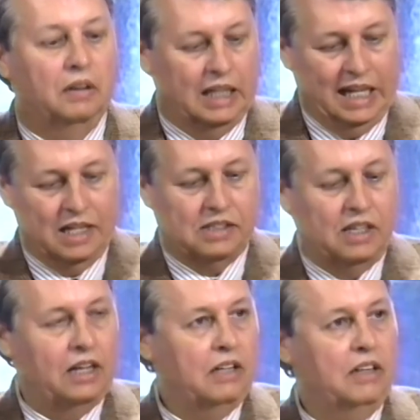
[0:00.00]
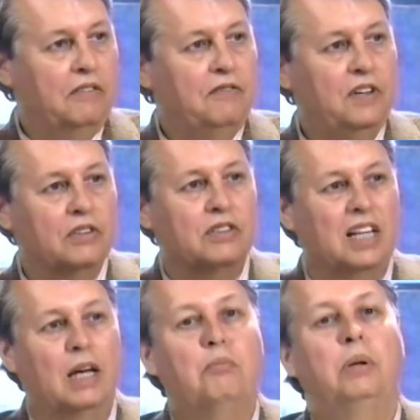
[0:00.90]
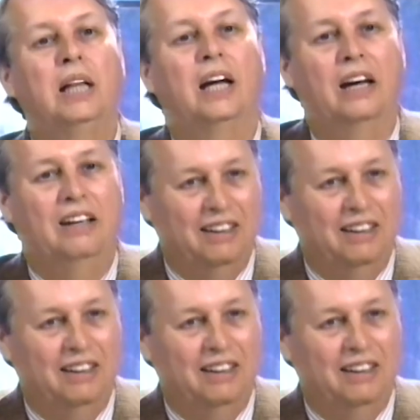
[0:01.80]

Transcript: kinesthetically feels like play.